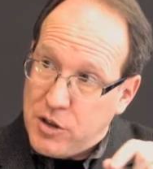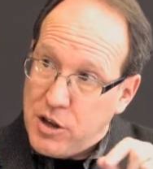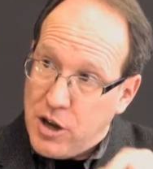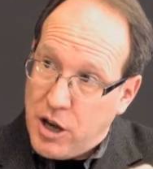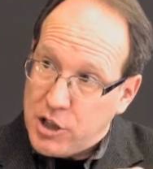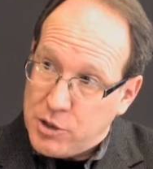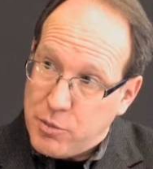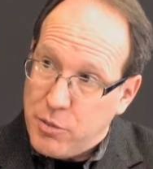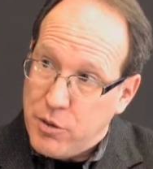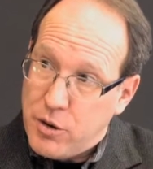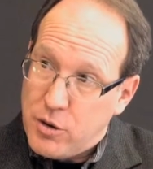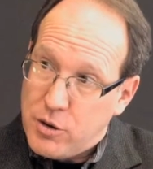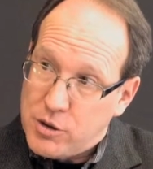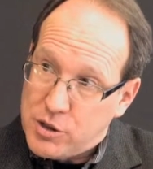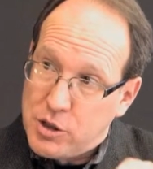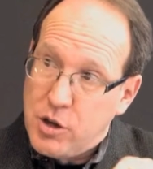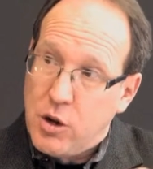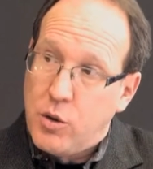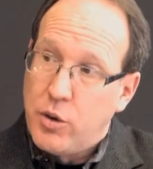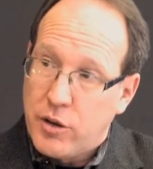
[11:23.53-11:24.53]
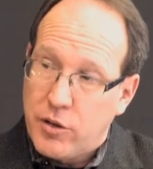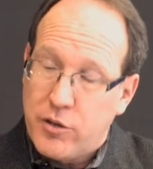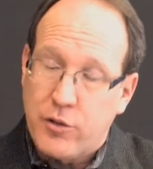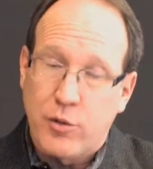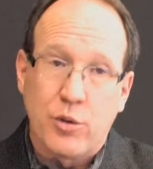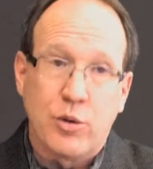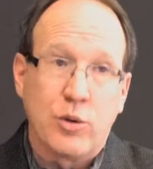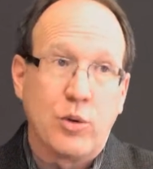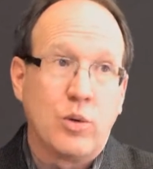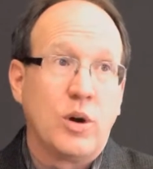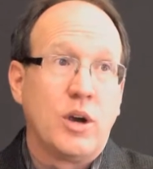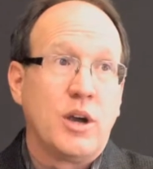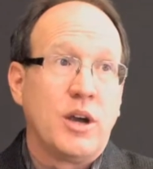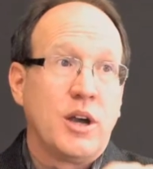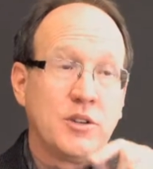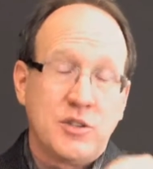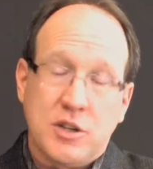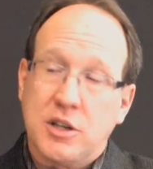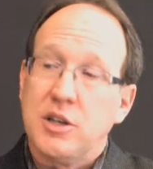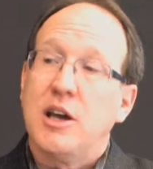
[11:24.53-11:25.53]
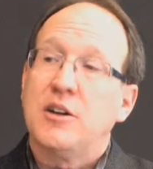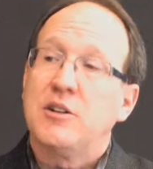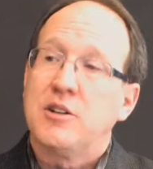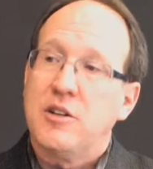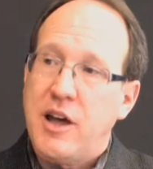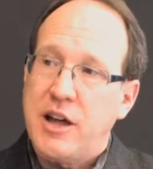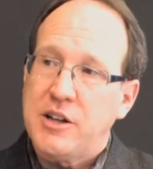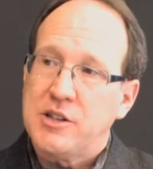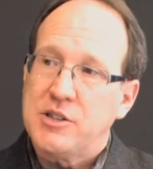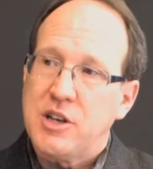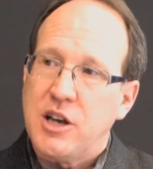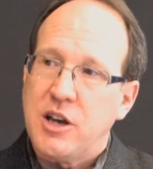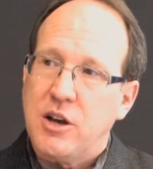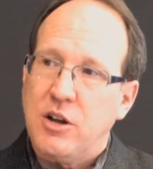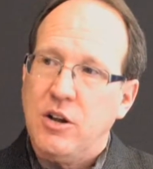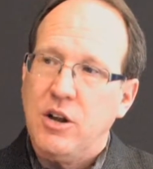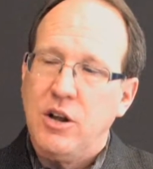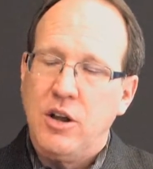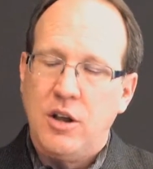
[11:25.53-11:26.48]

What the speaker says: entrepreneur is going through to get to that sale.